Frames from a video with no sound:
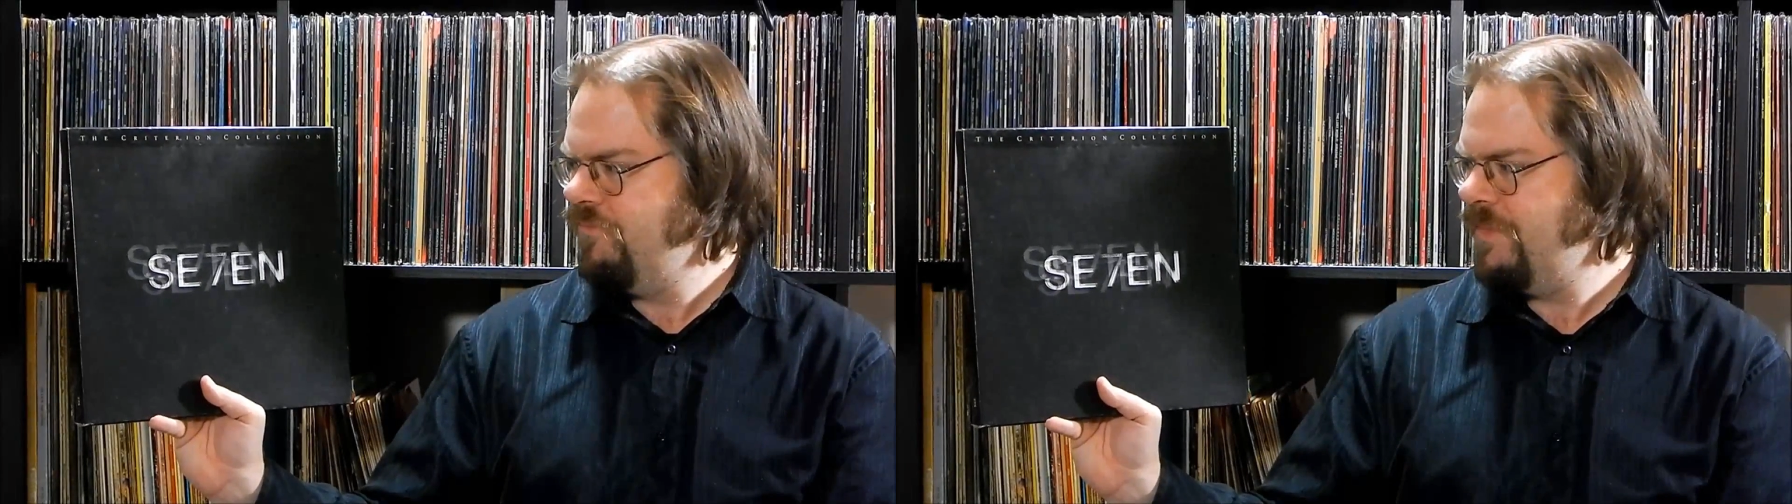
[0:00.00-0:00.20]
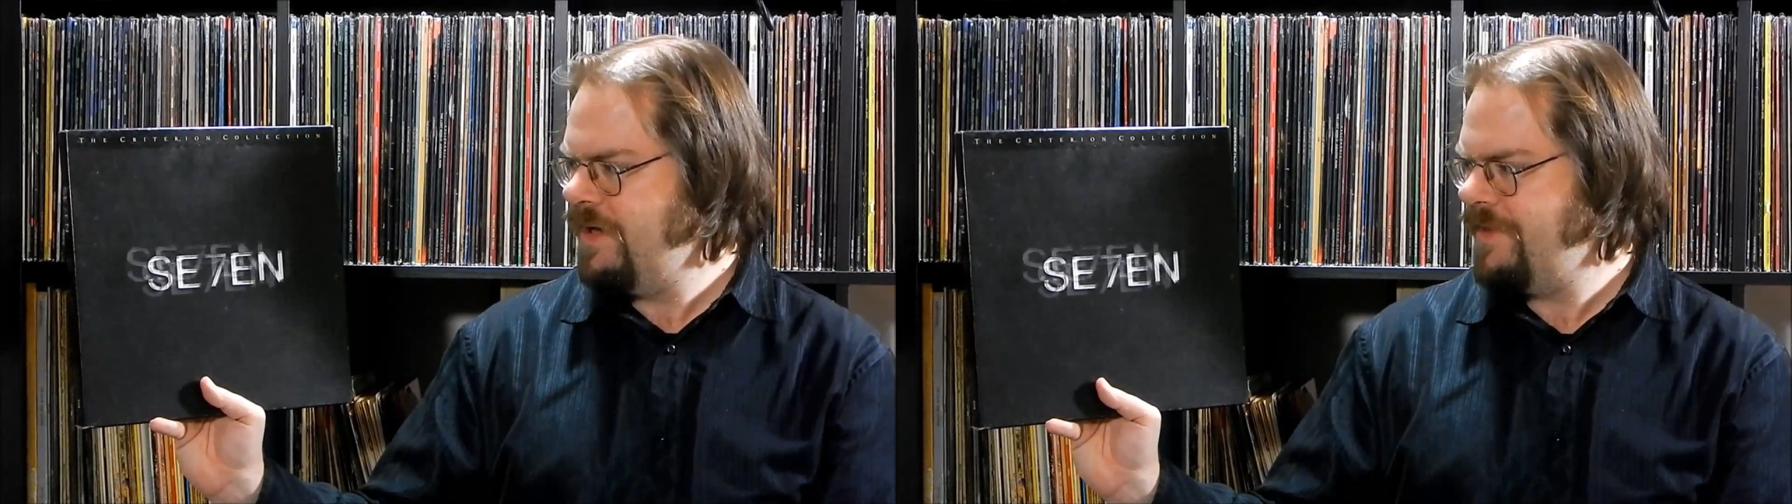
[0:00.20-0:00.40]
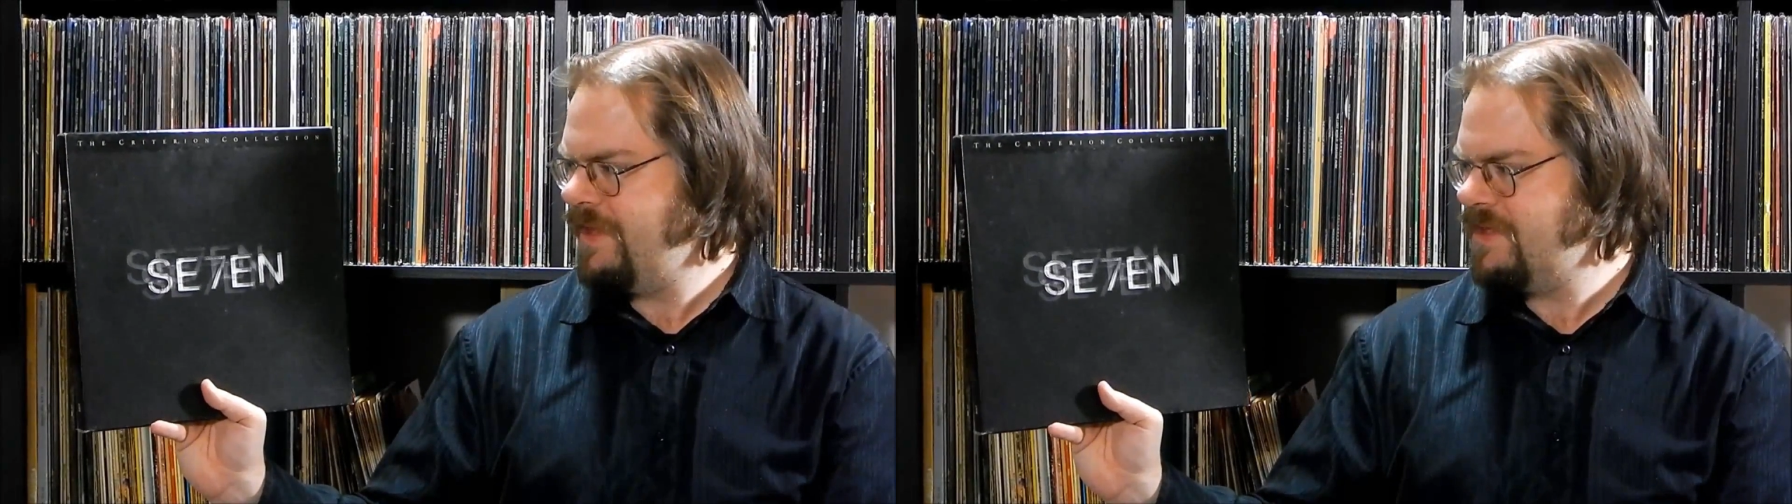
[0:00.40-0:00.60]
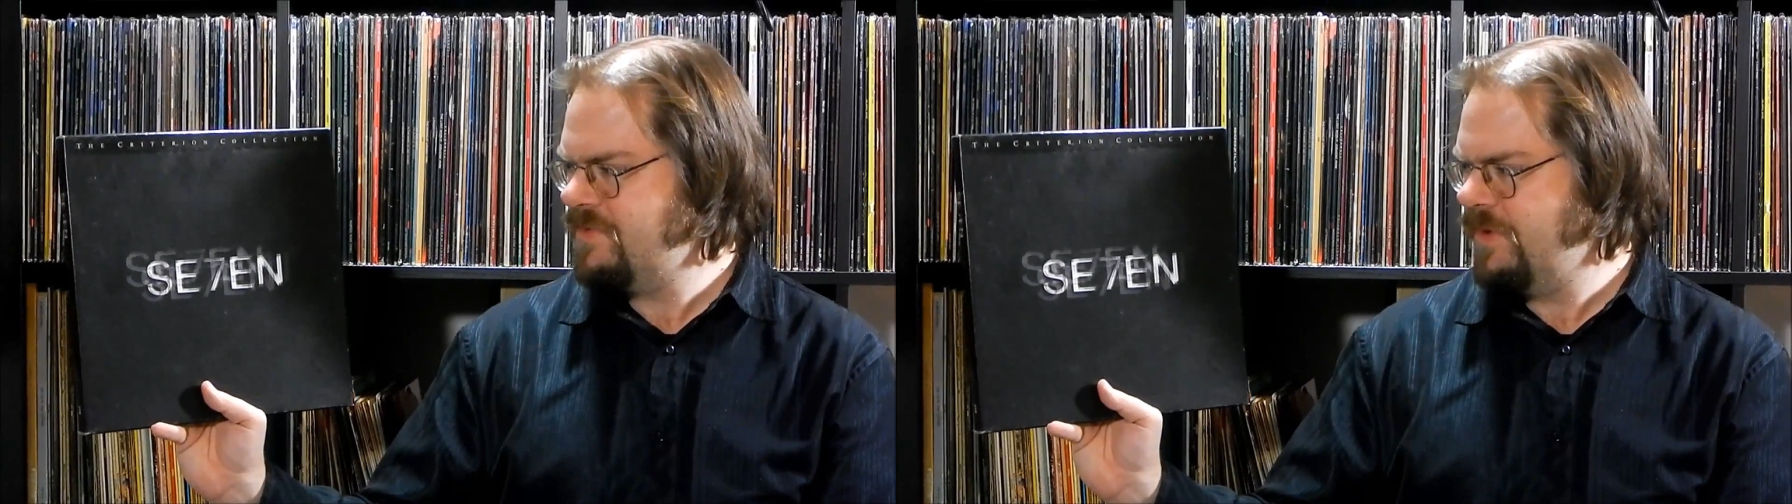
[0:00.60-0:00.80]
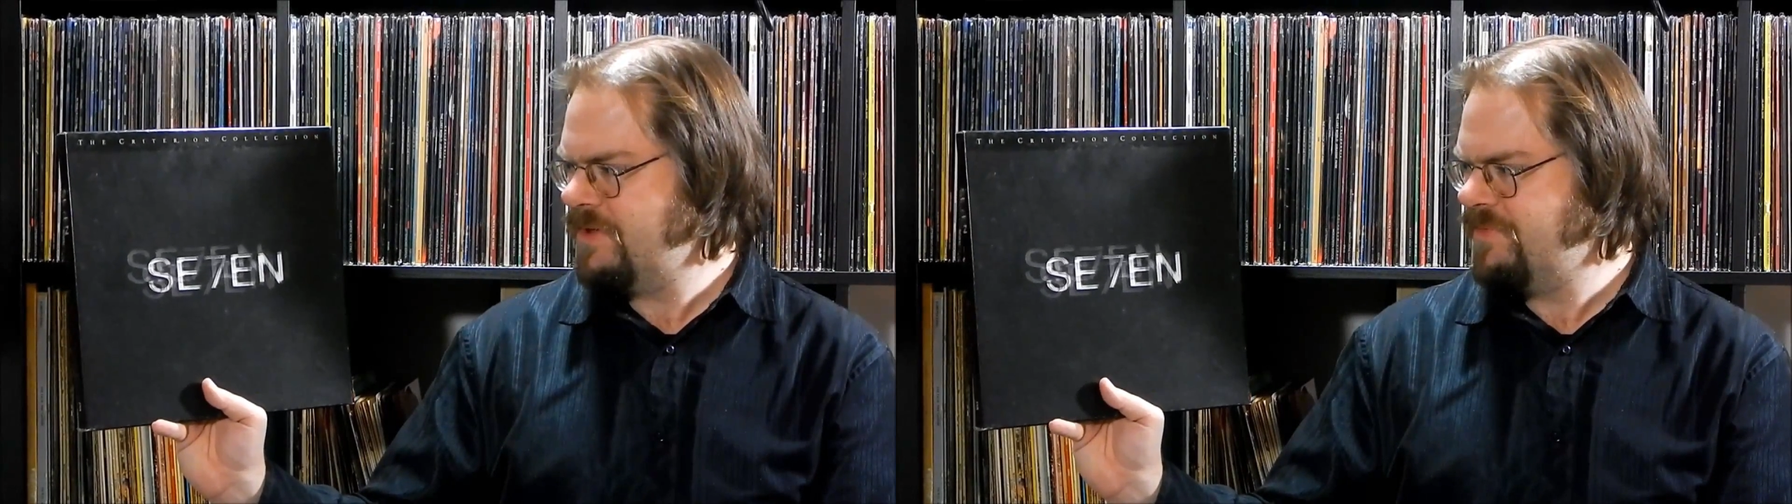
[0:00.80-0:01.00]
I think
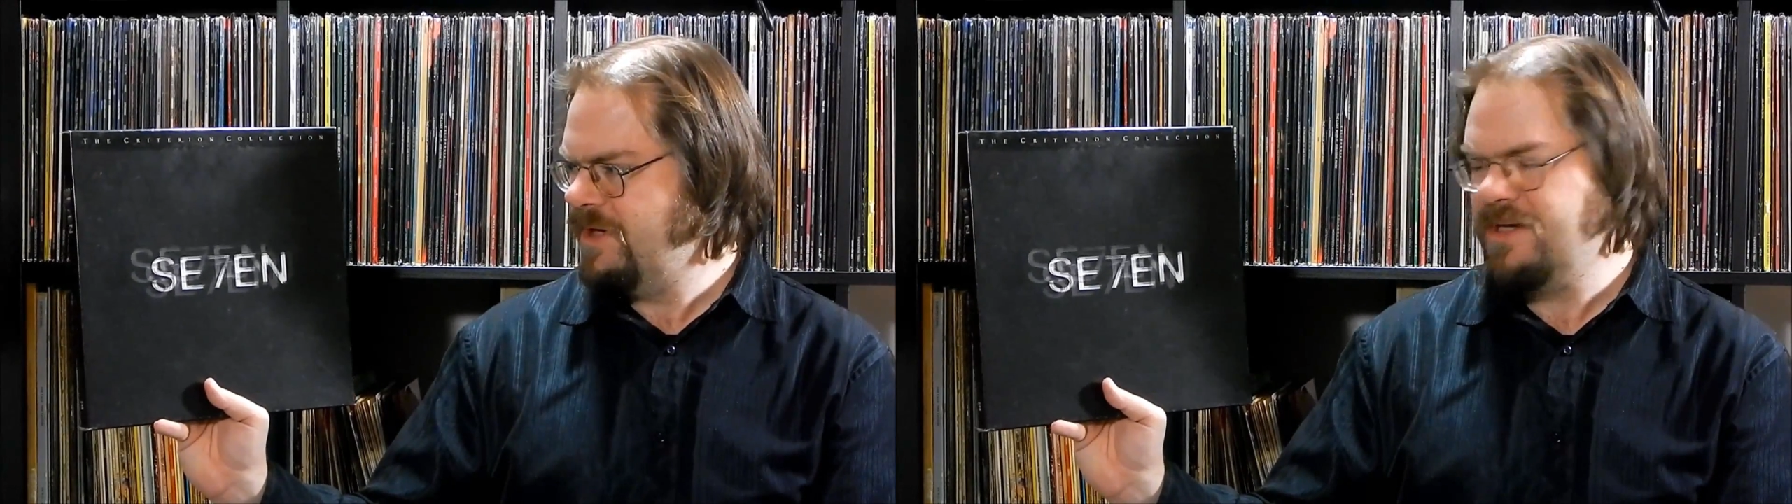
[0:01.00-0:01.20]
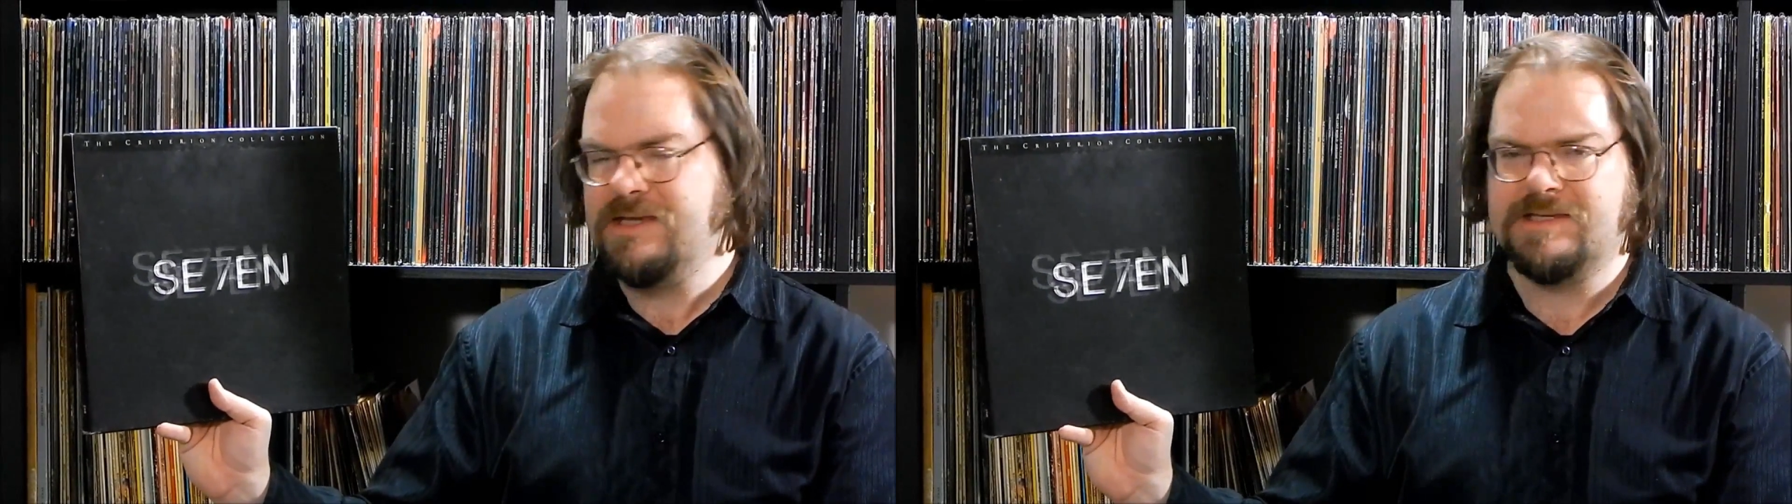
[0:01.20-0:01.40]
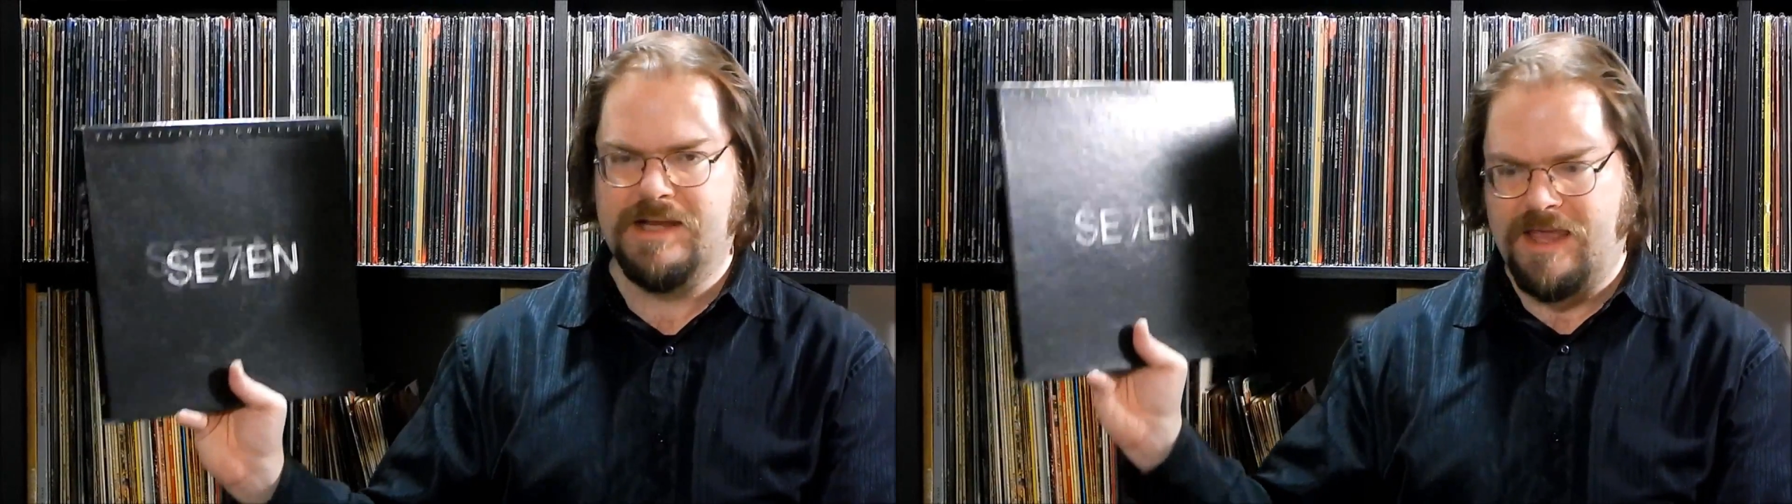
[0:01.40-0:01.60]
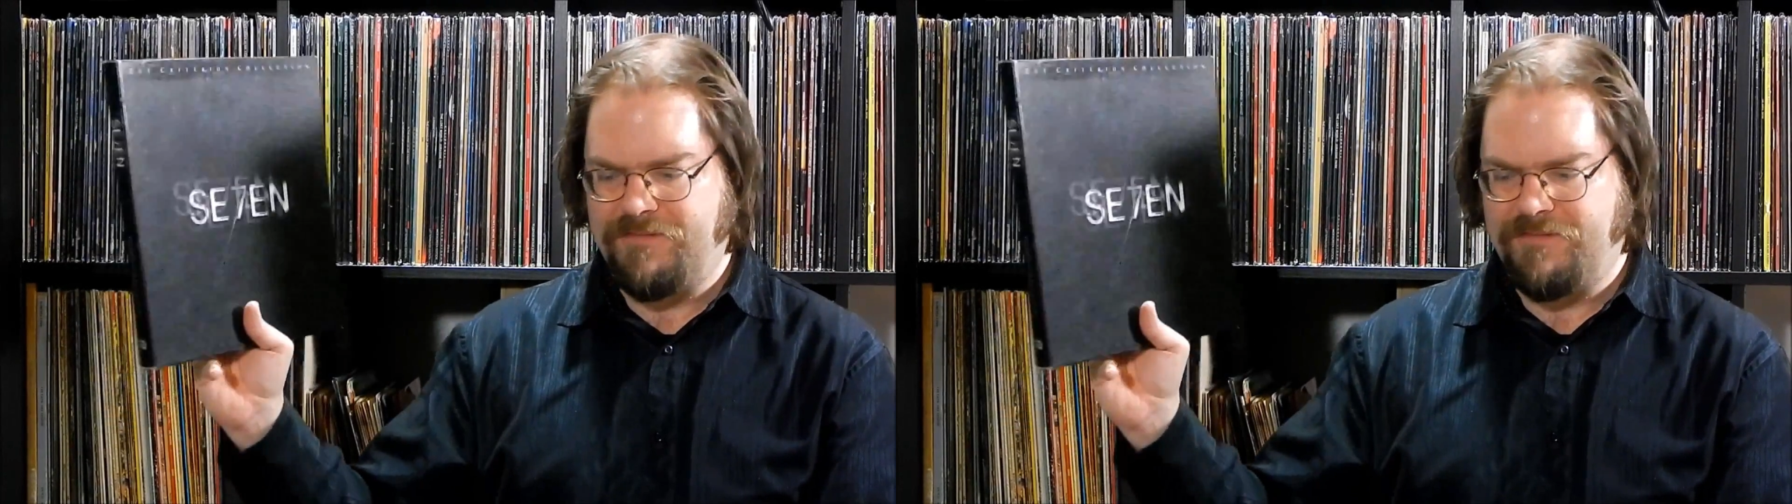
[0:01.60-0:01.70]
this one looks pretty decent.